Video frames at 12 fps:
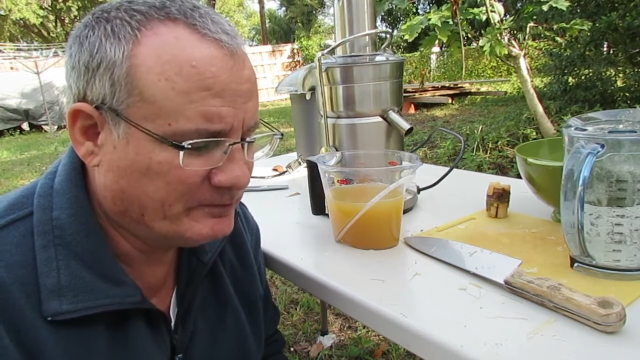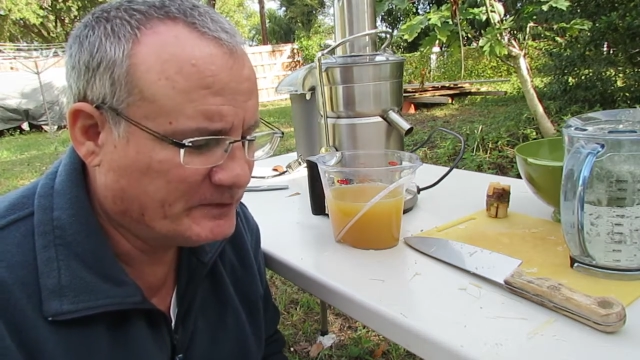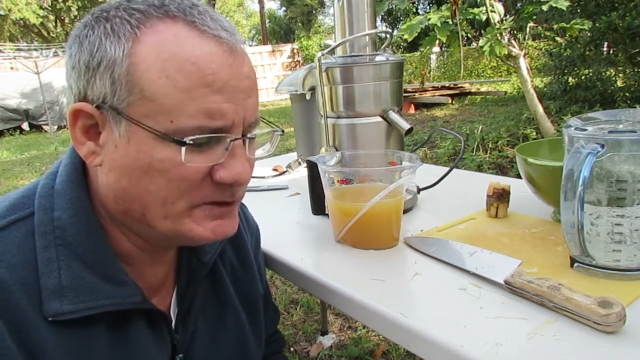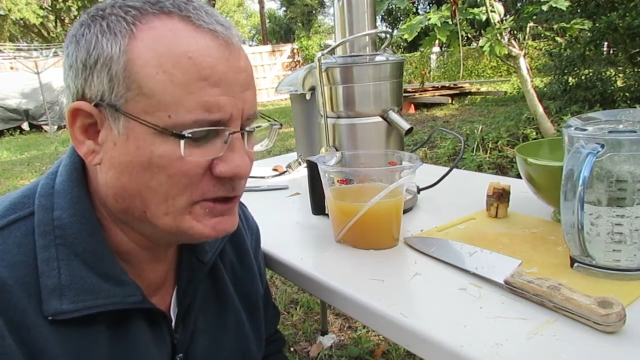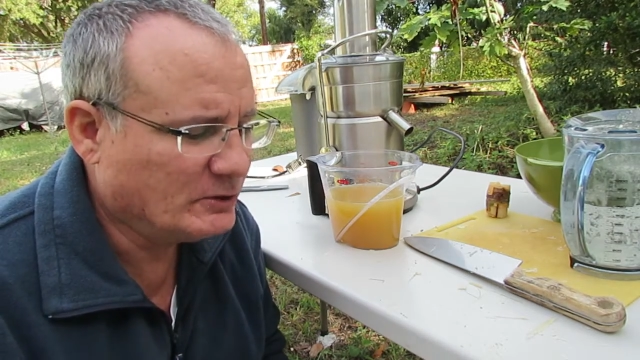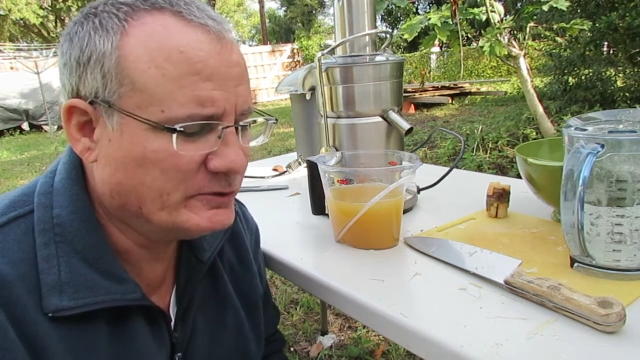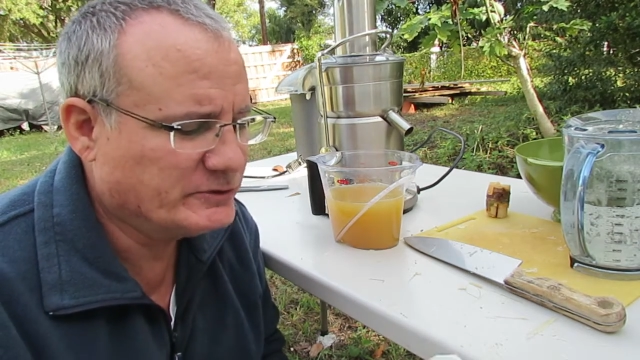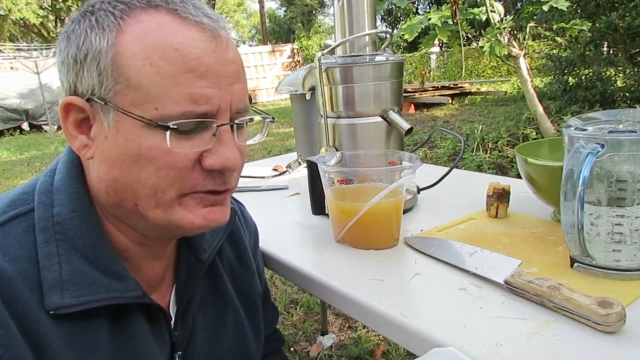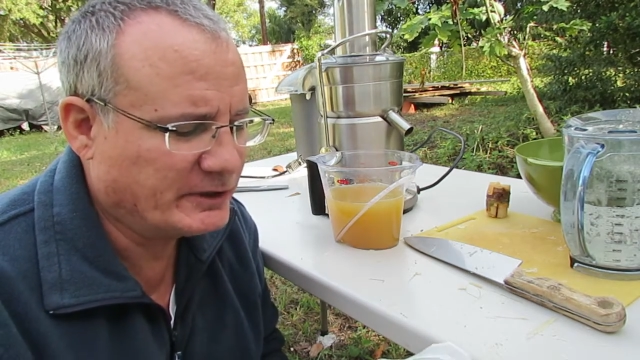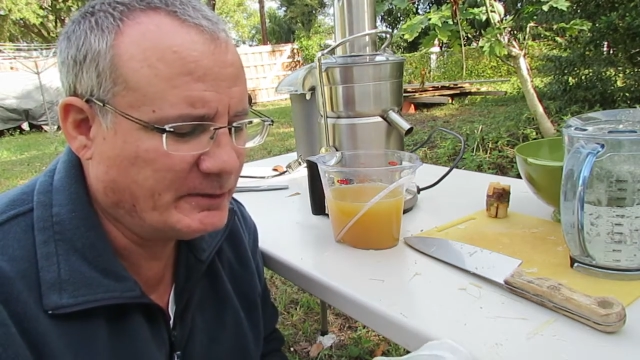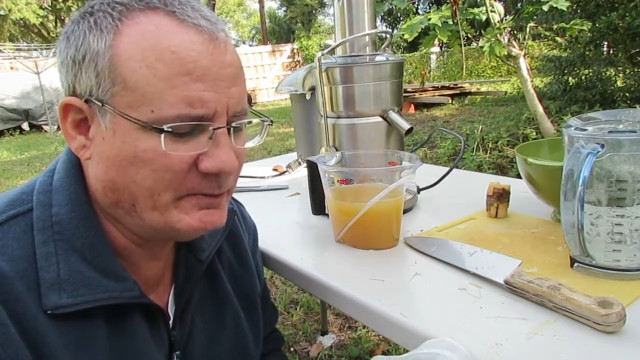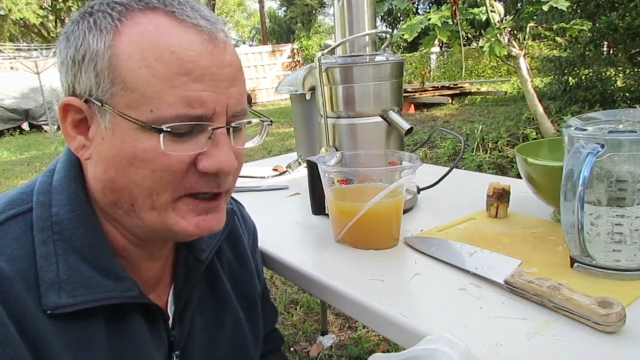So we'll
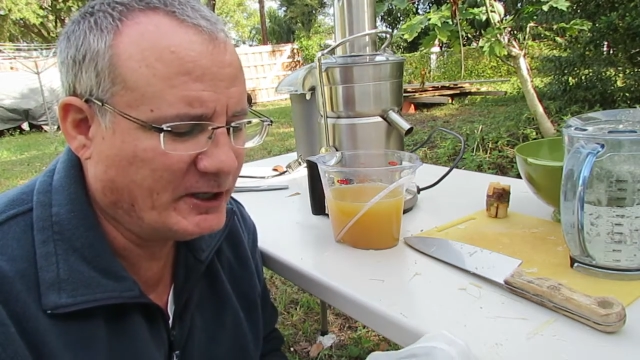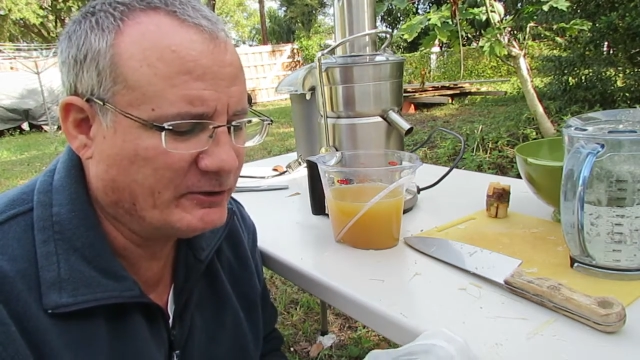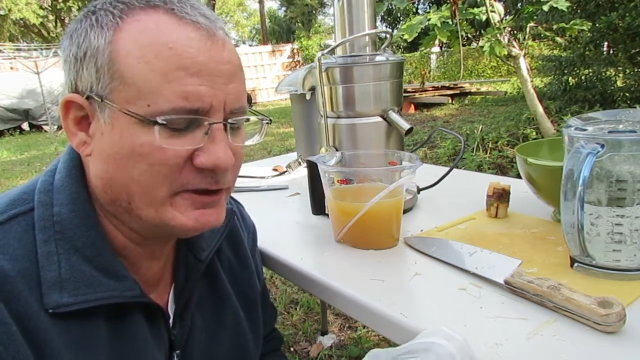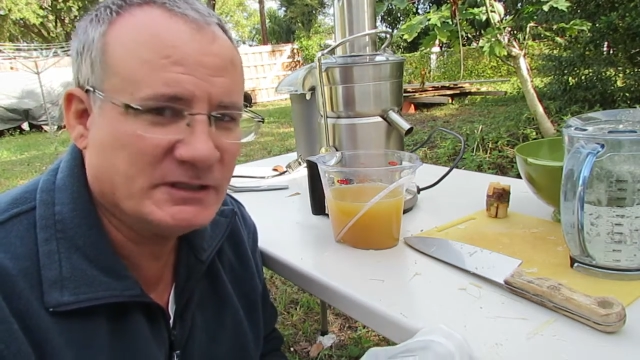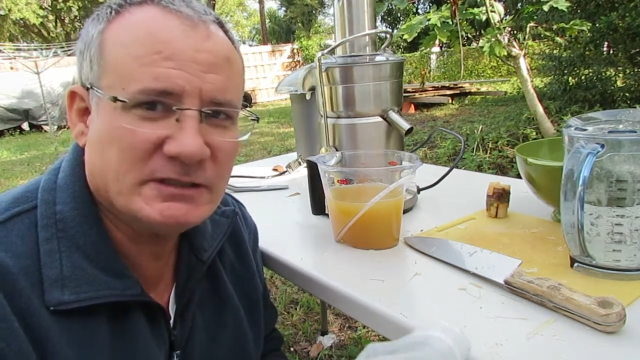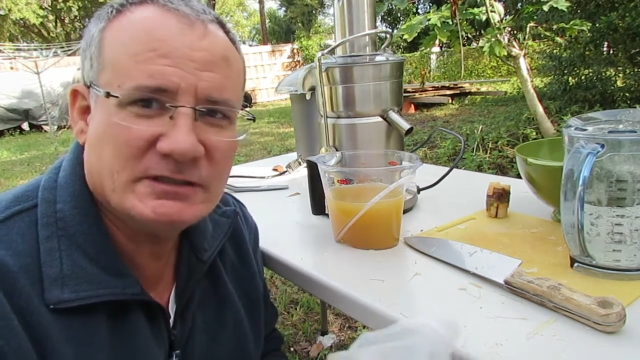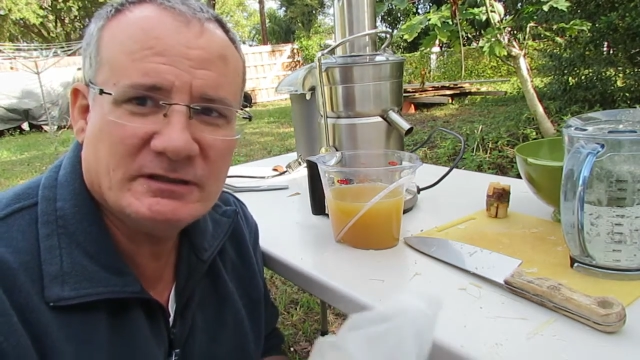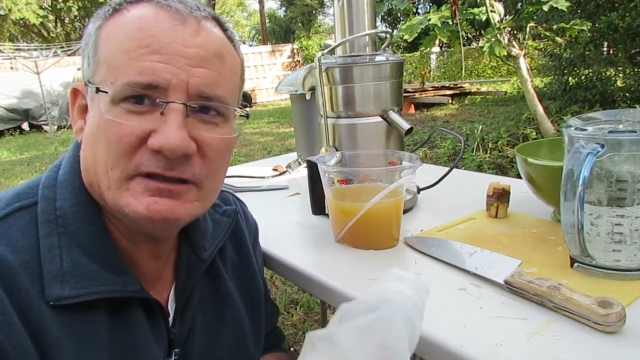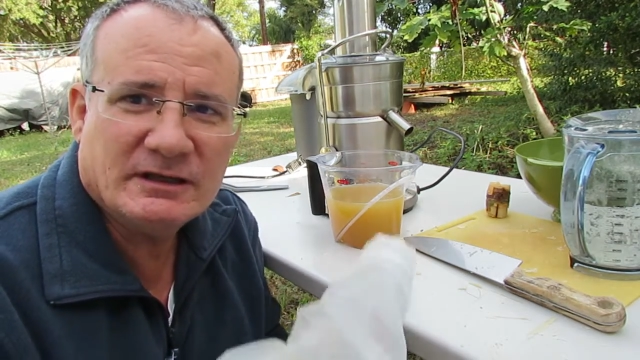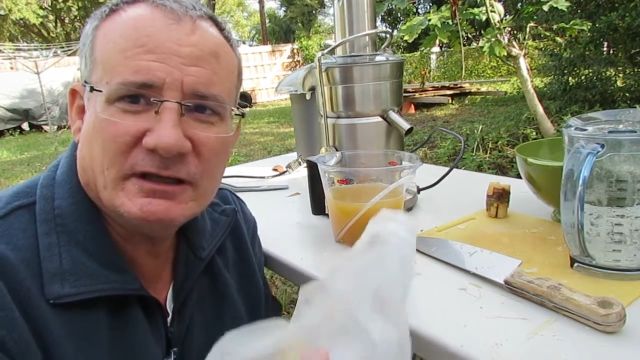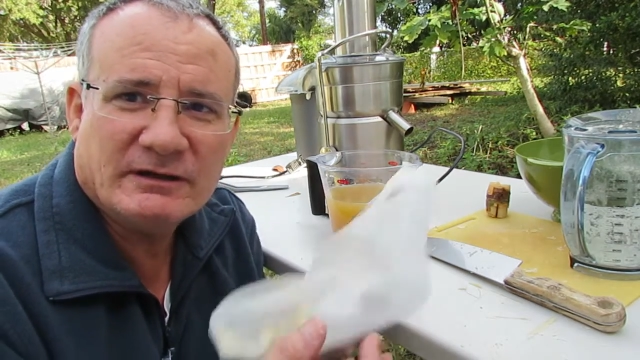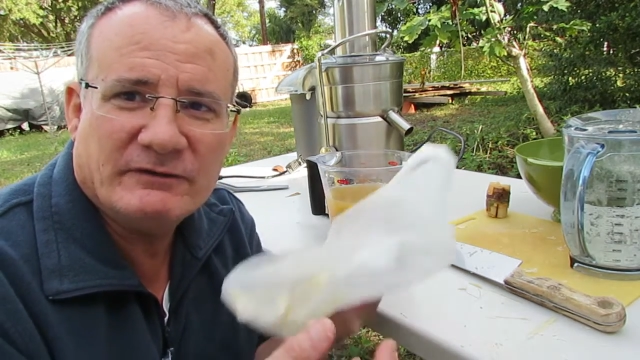sort of compare this
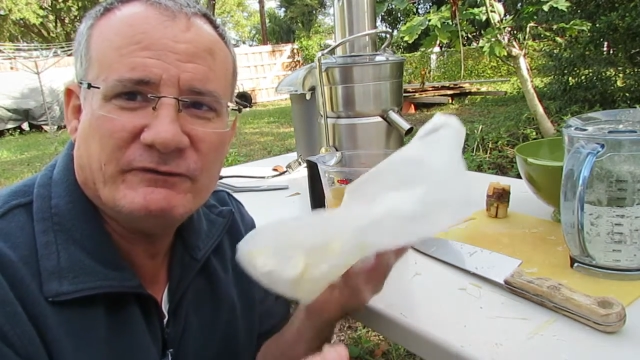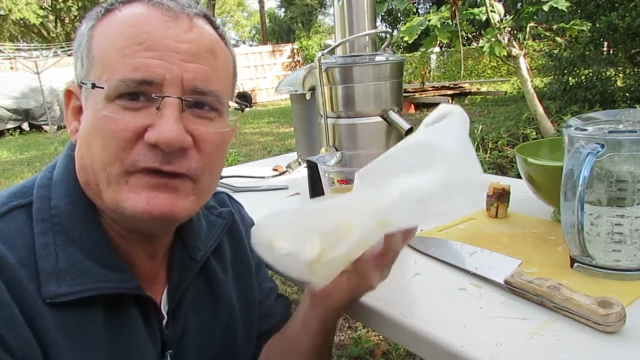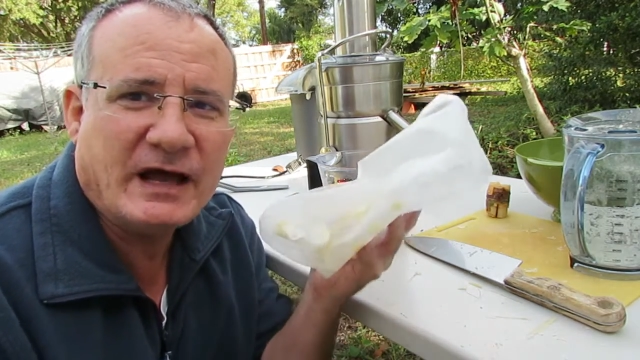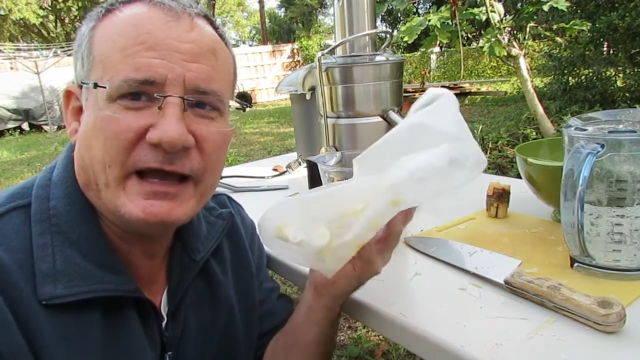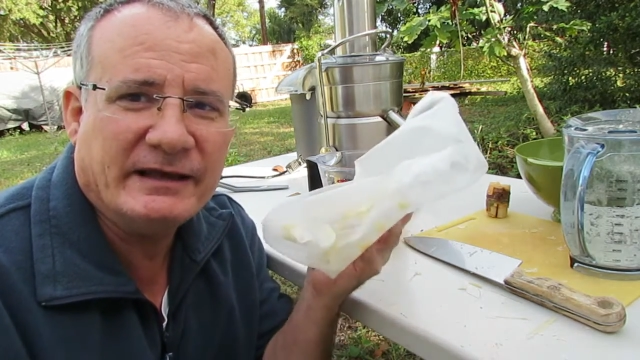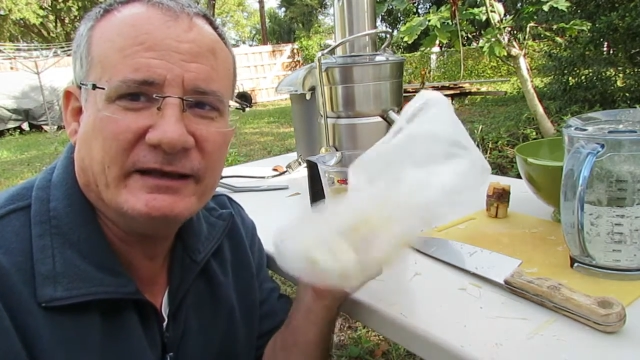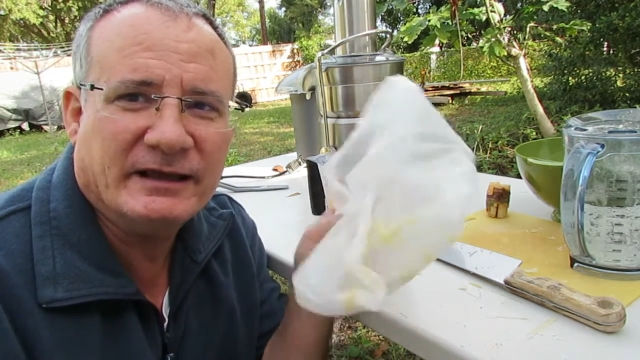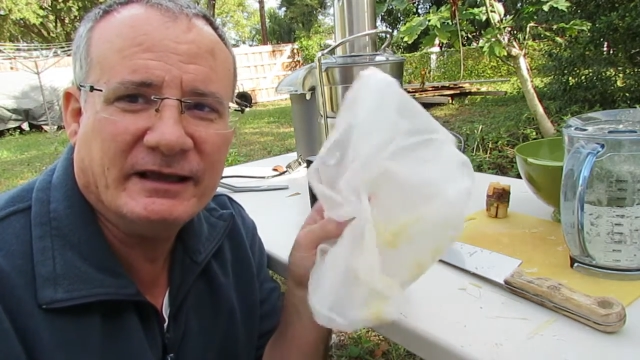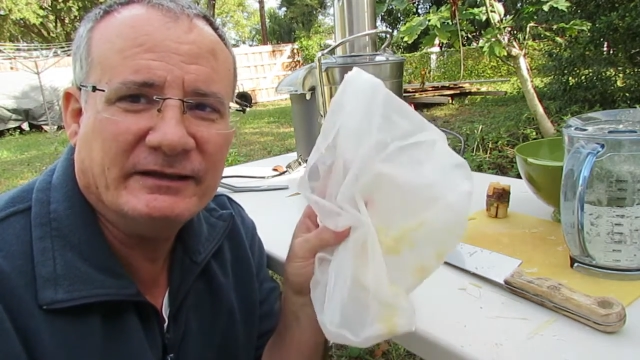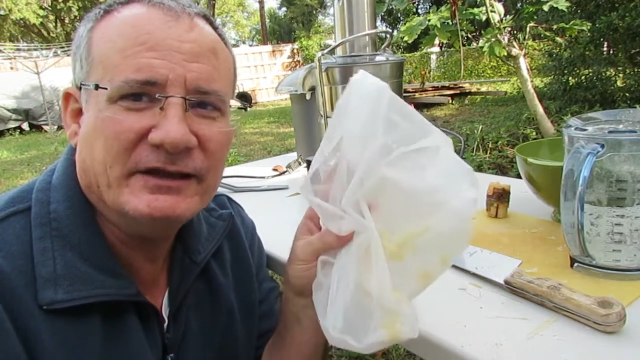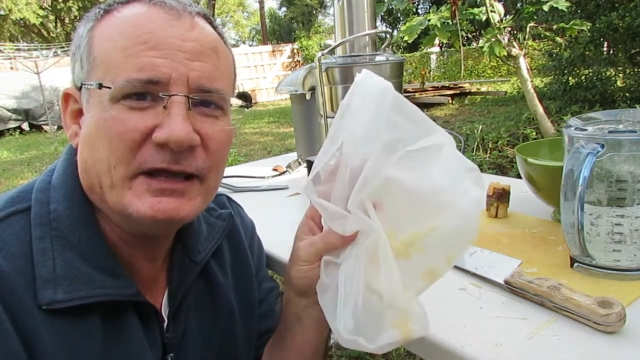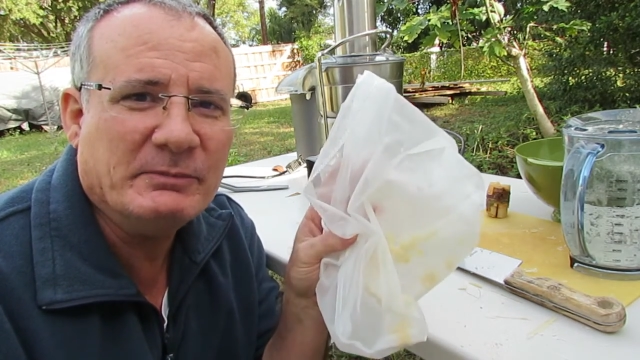fine
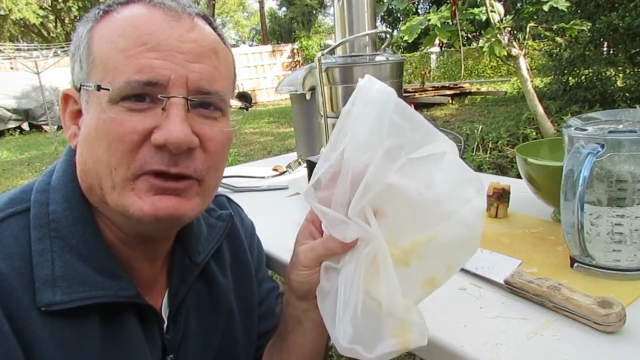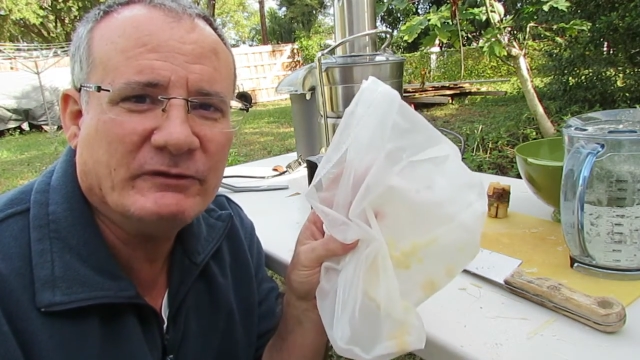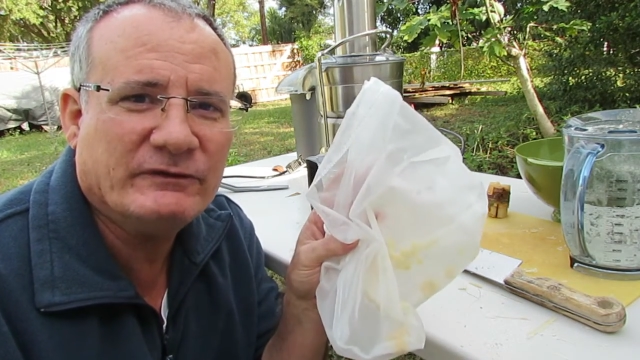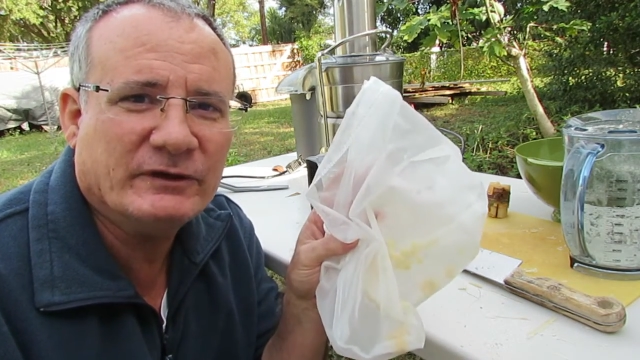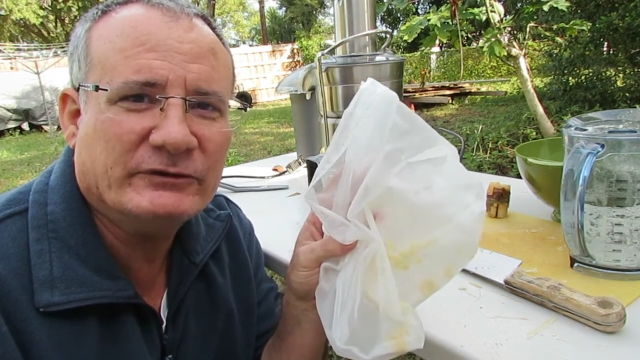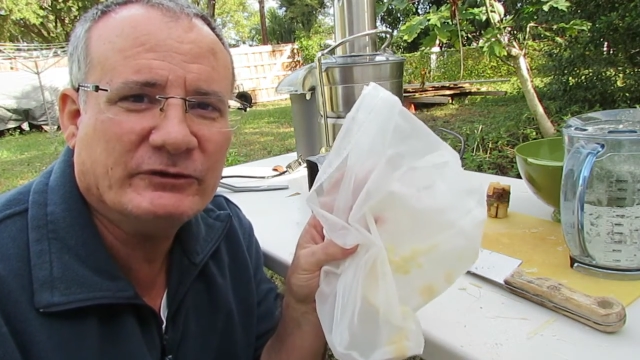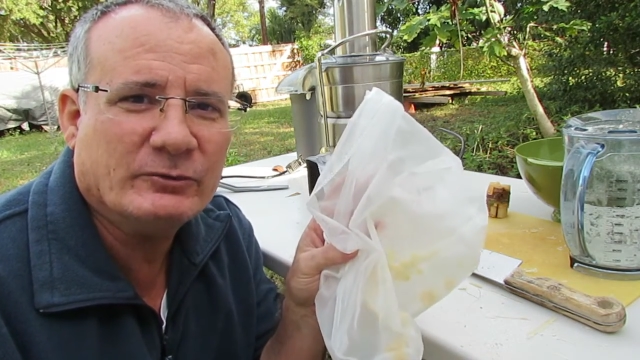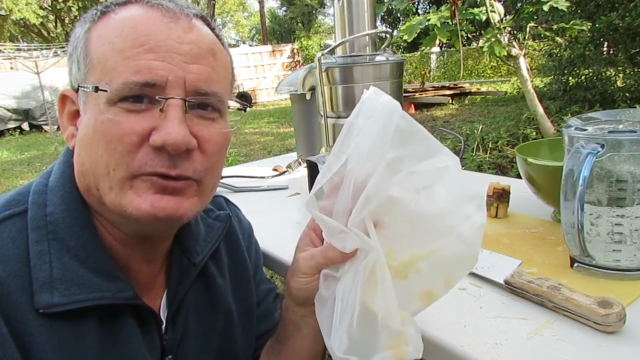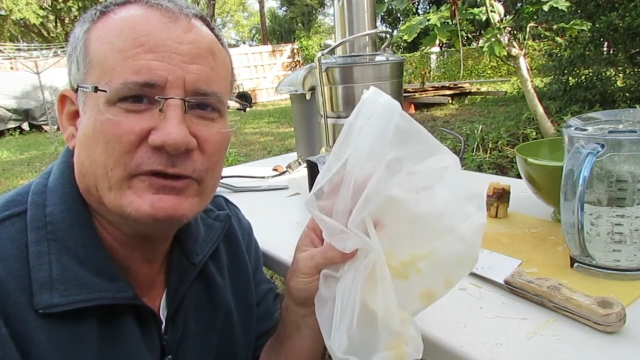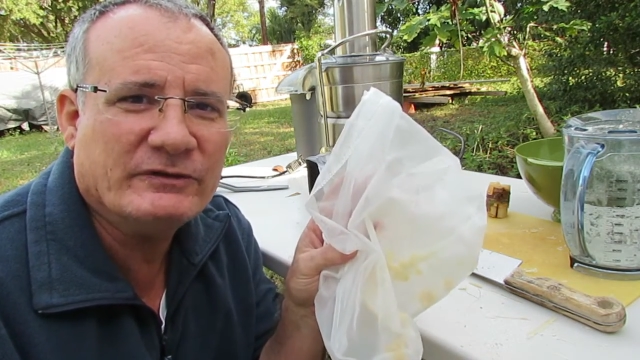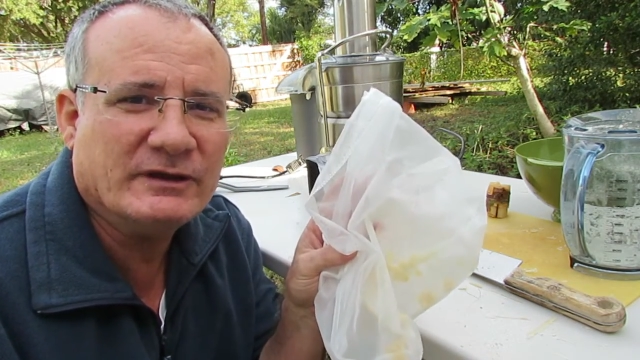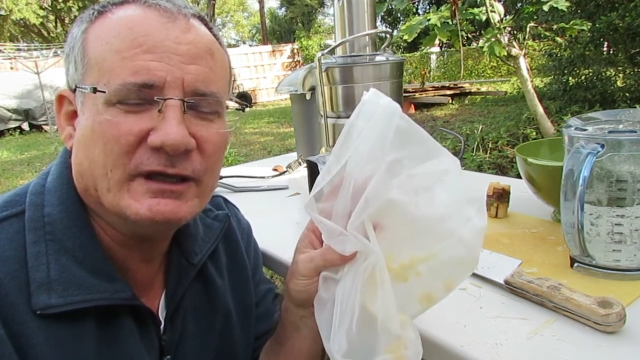nut milk filter with